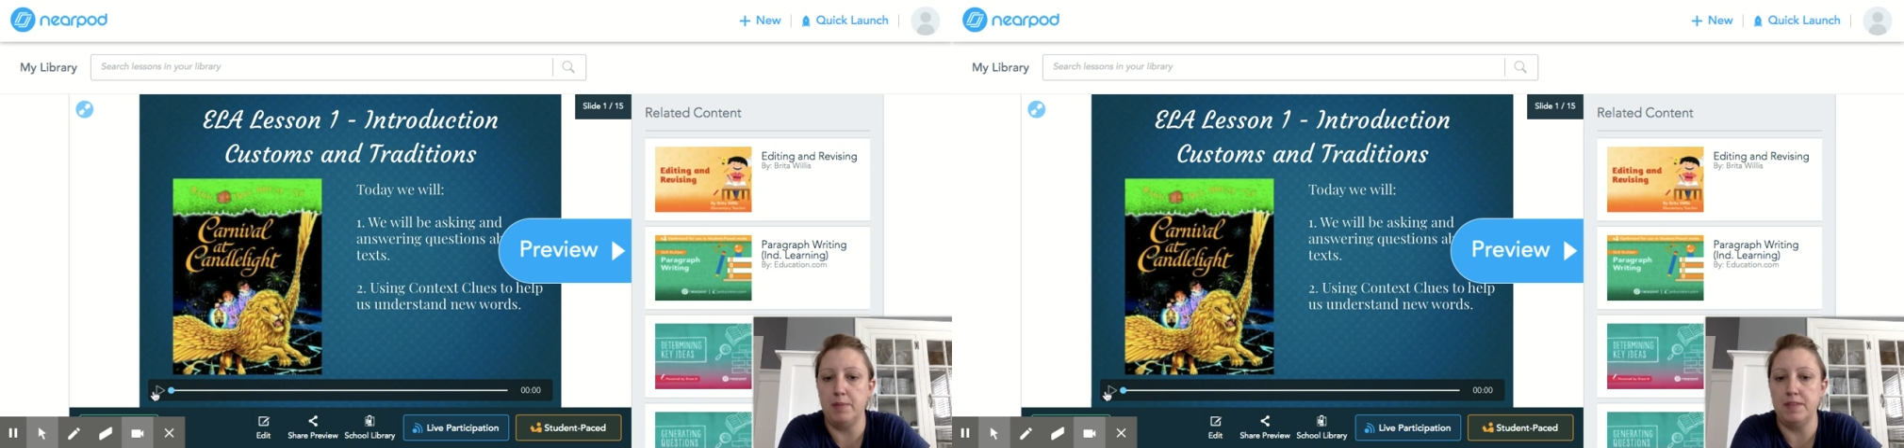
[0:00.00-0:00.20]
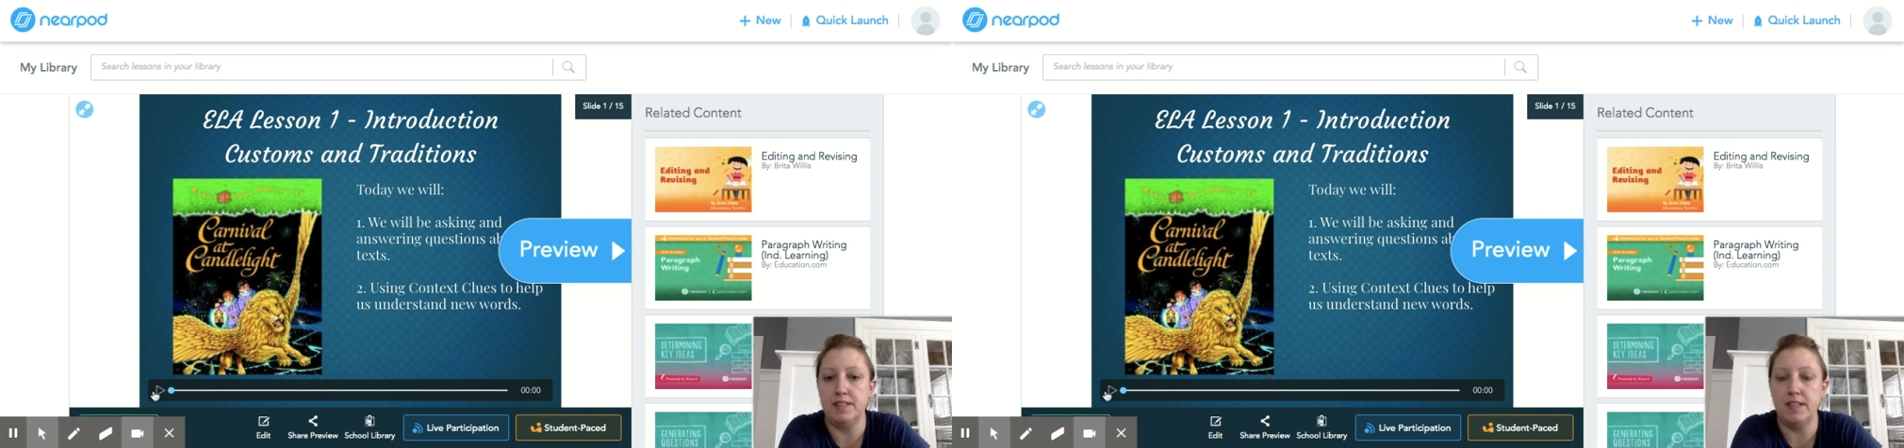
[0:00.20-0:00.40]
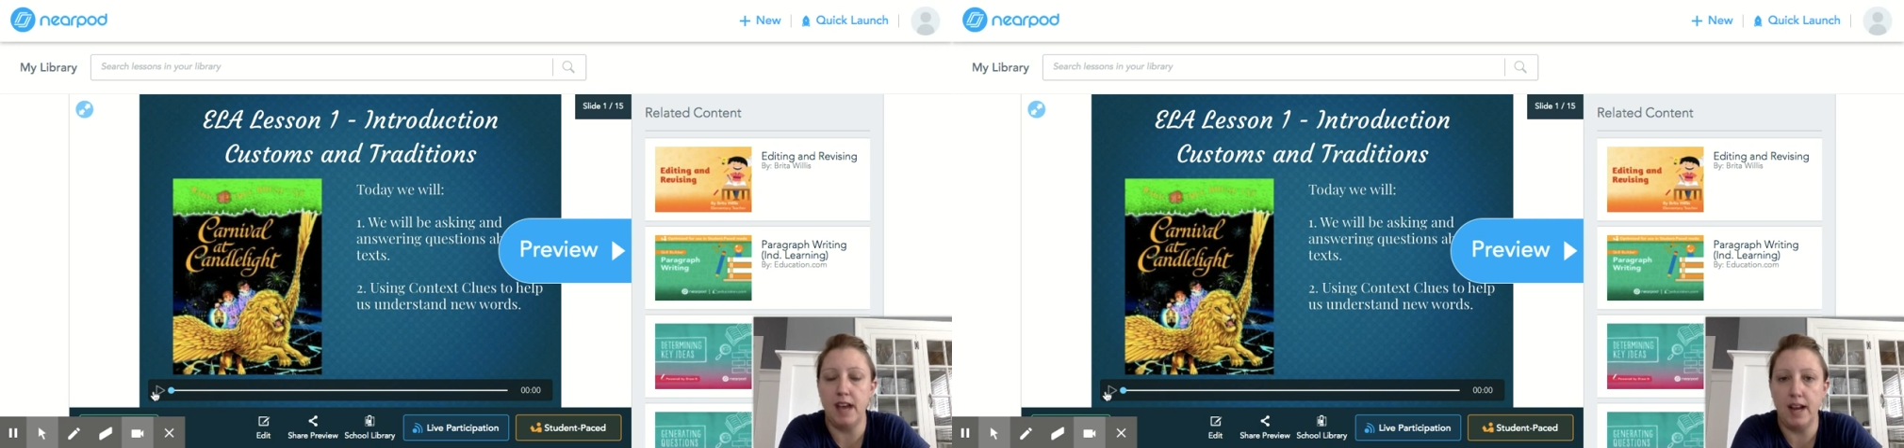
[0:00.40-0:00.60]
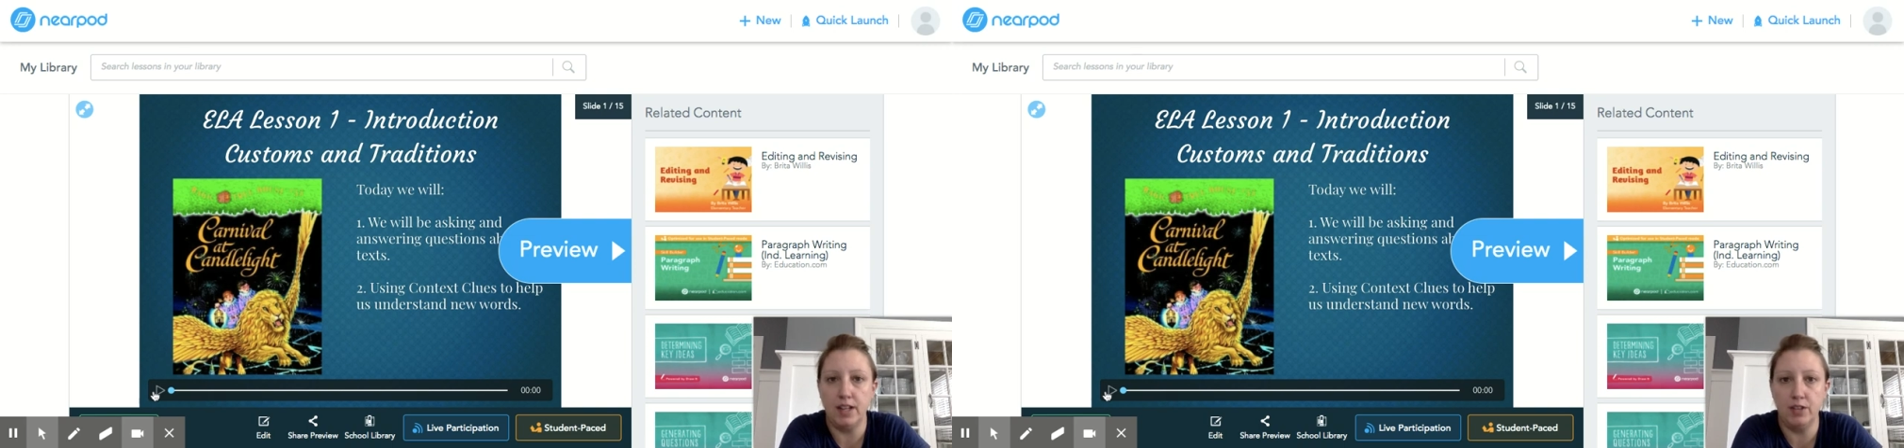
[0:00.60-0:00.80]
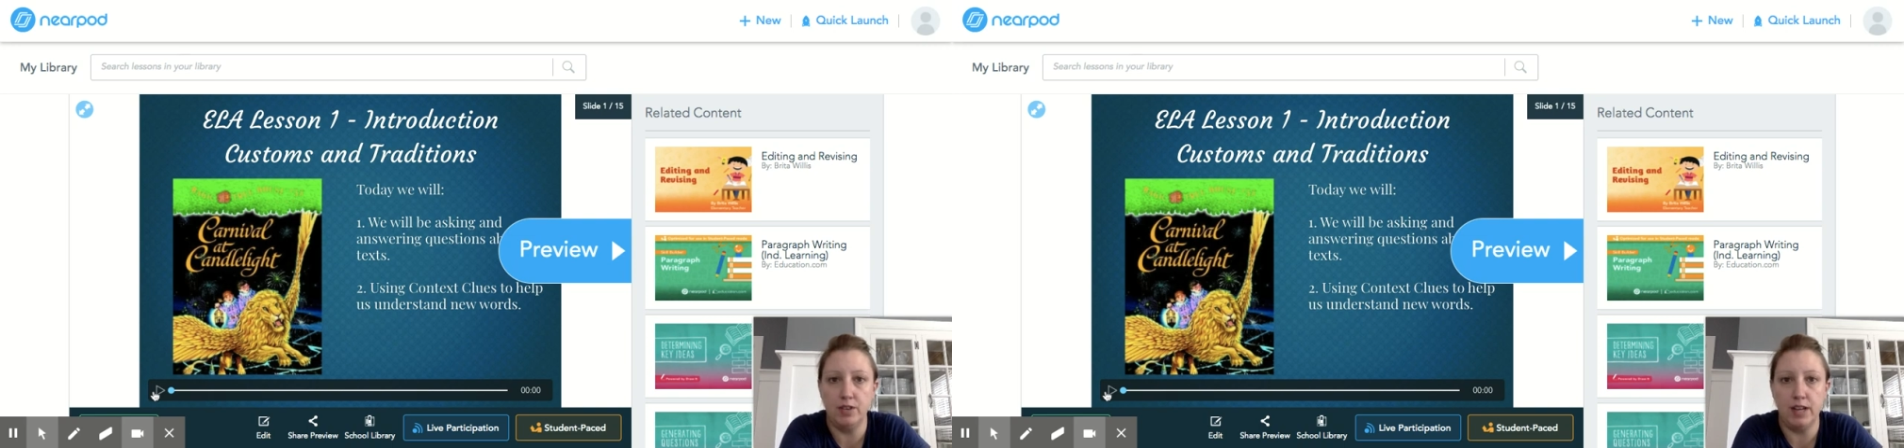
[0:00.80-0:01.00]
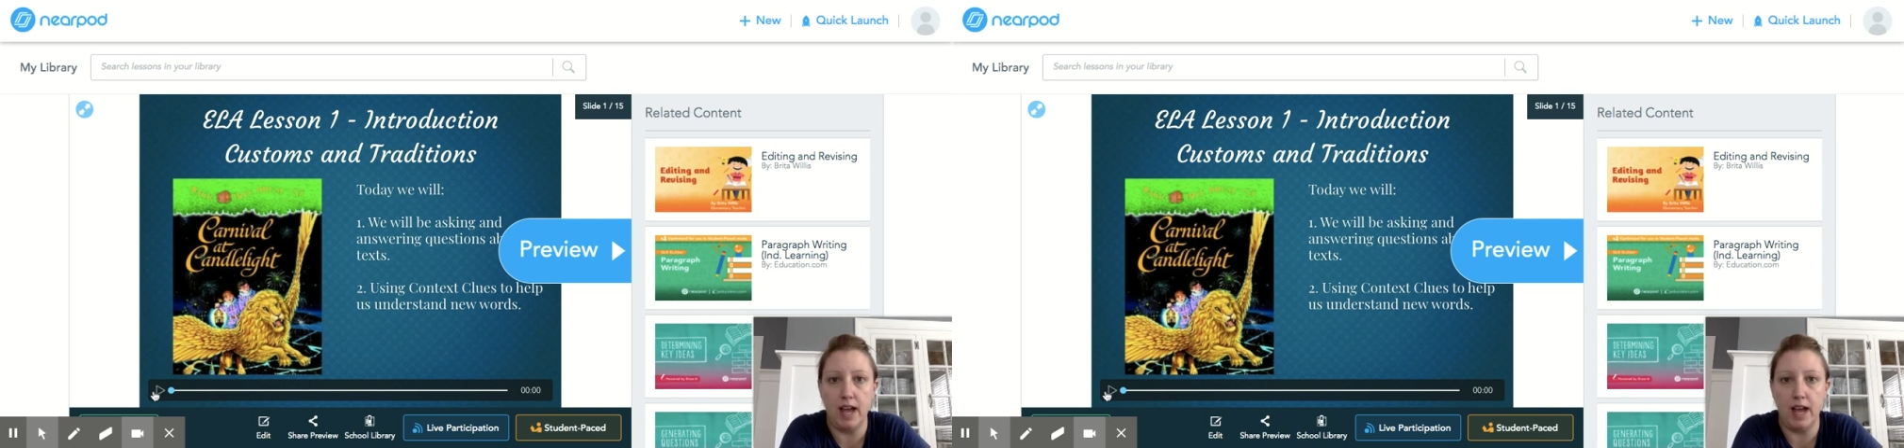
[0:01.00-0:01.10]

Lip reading: the slide, you can